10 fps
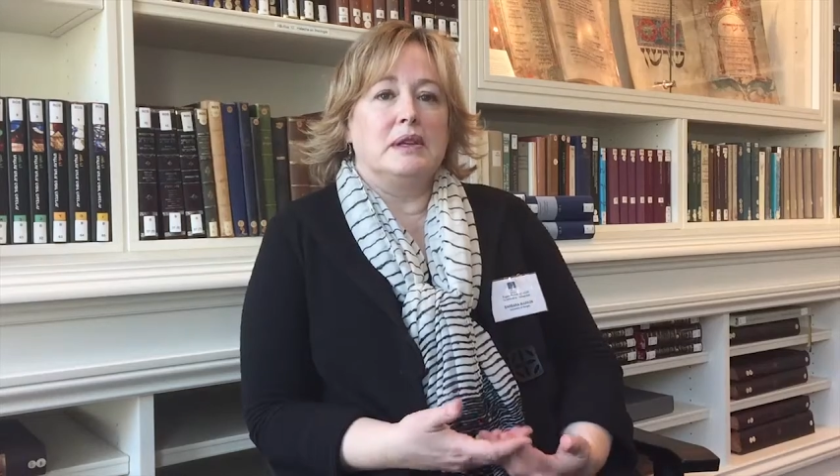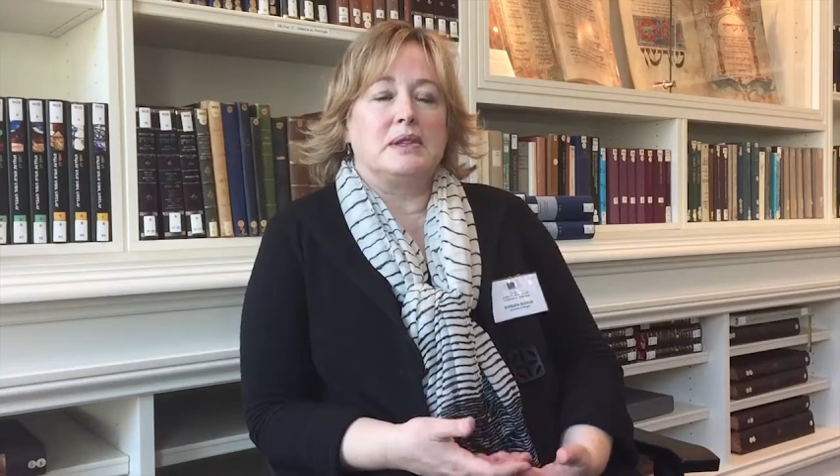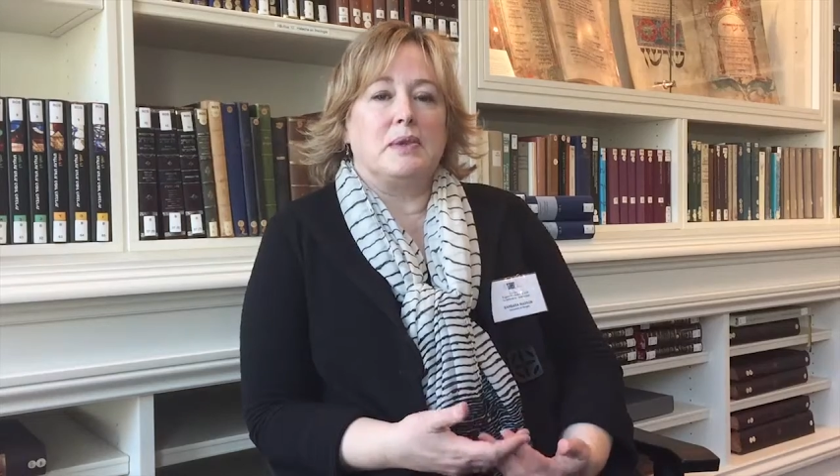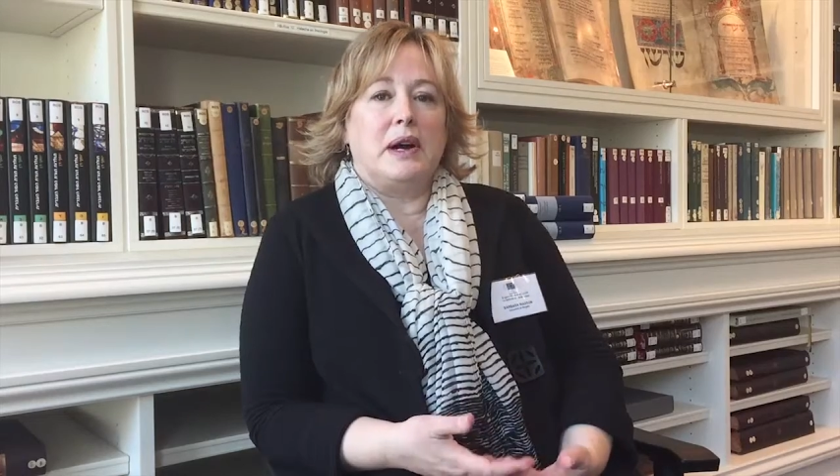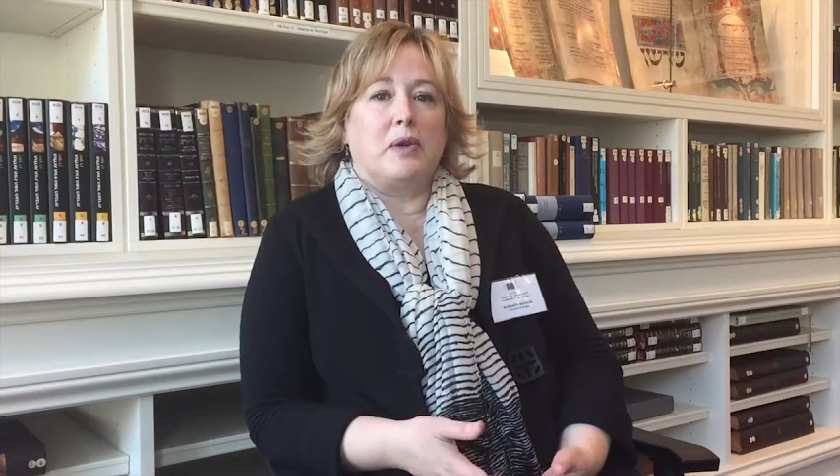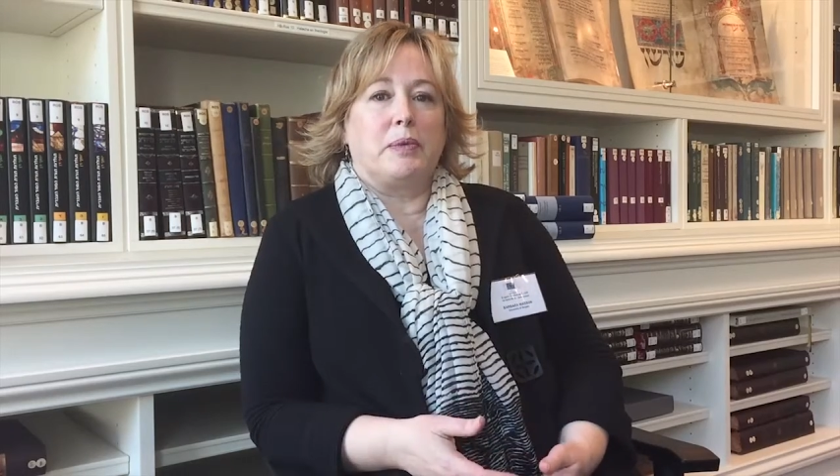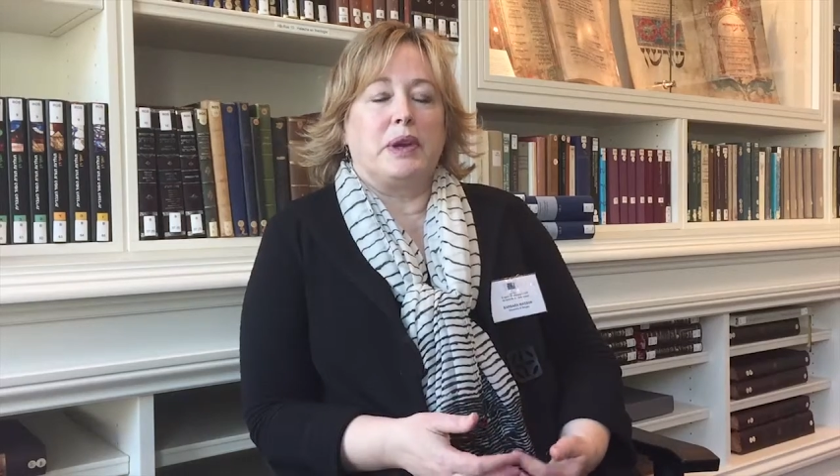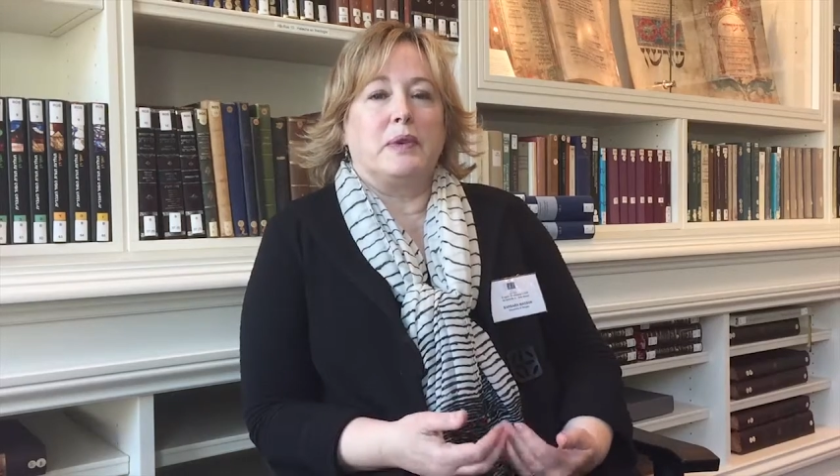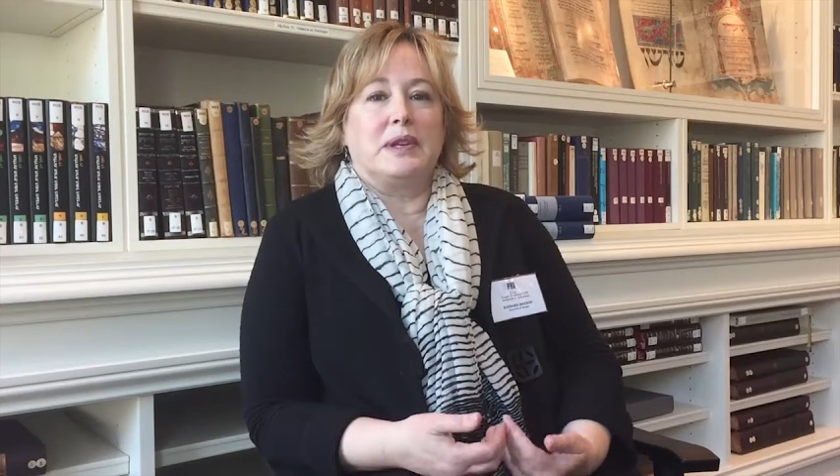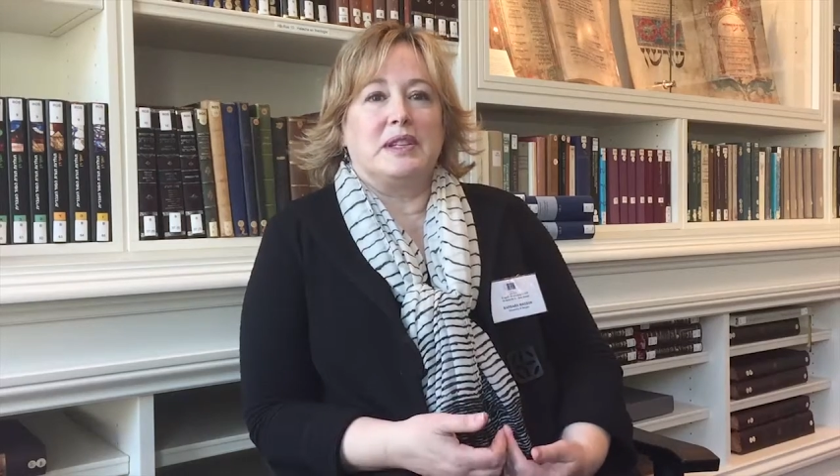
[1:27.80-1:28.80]
So how are
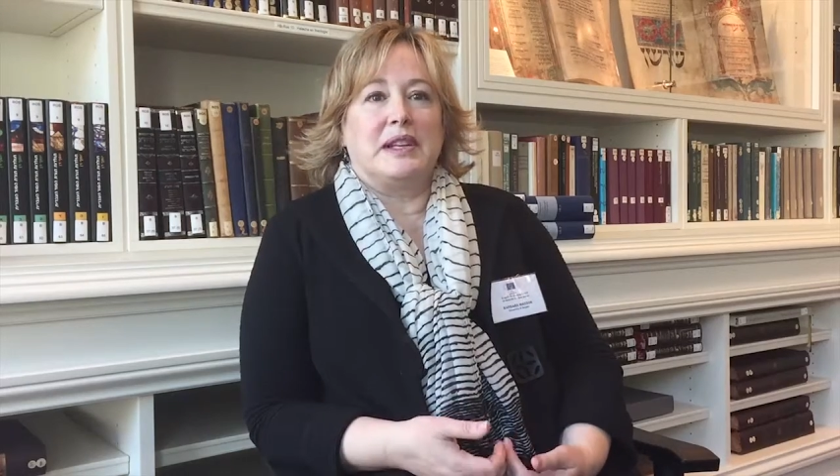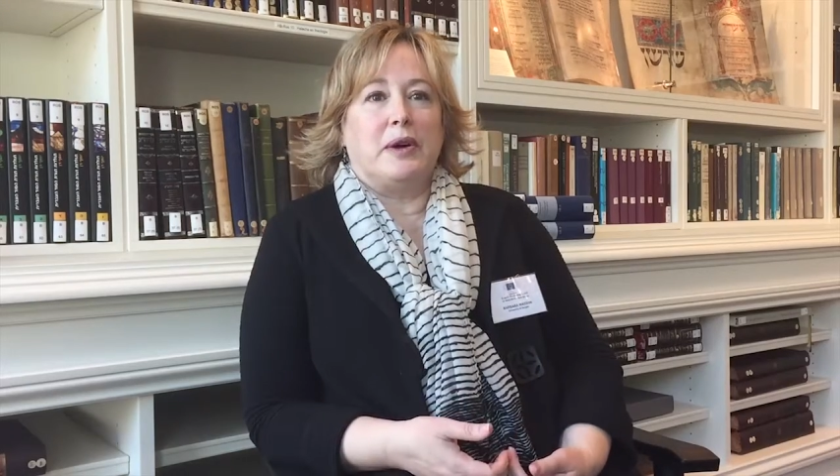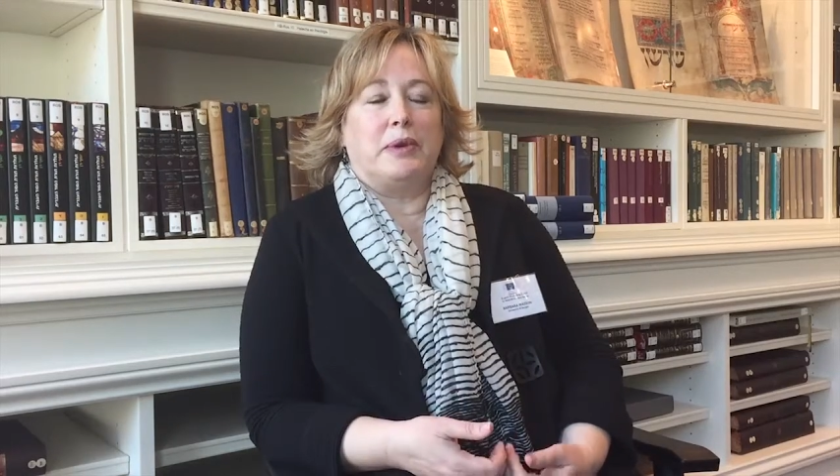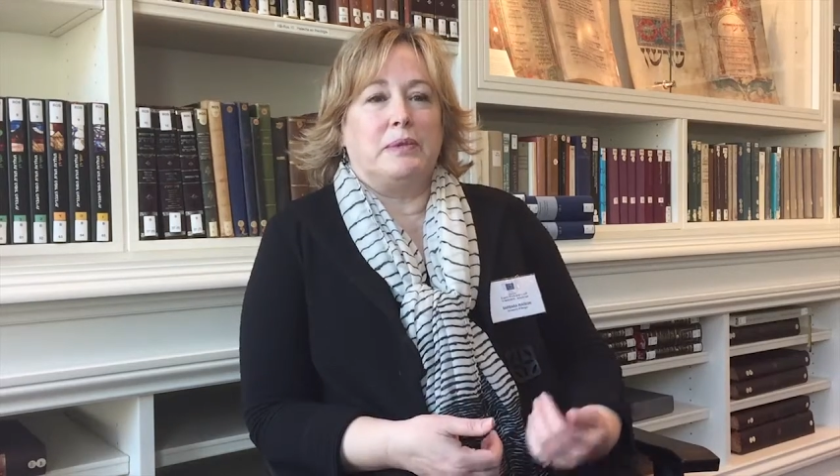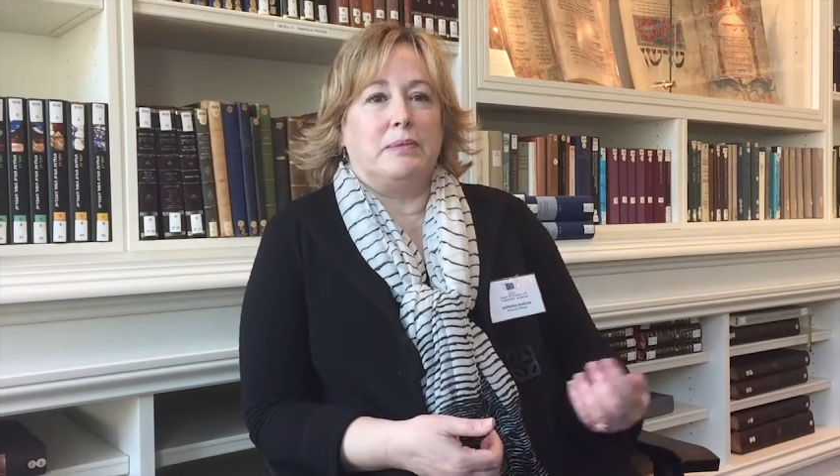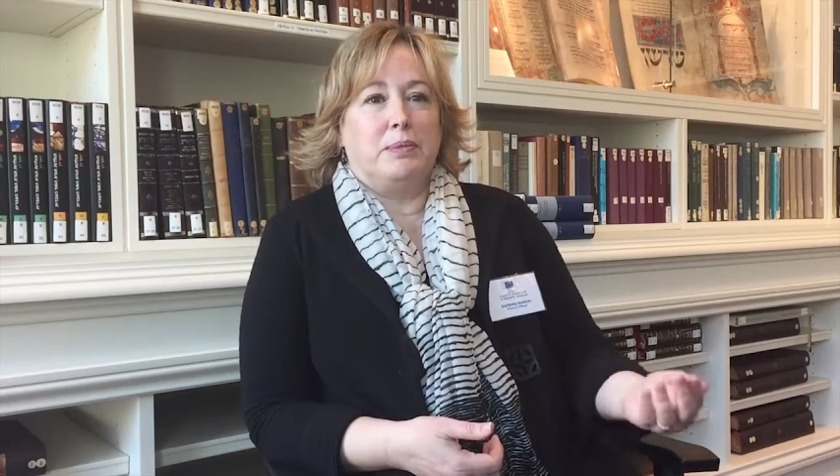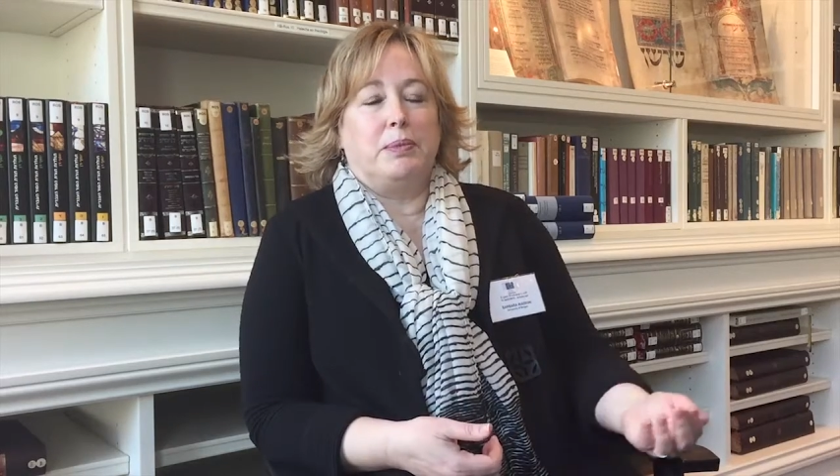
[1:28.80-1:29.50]
we going to now and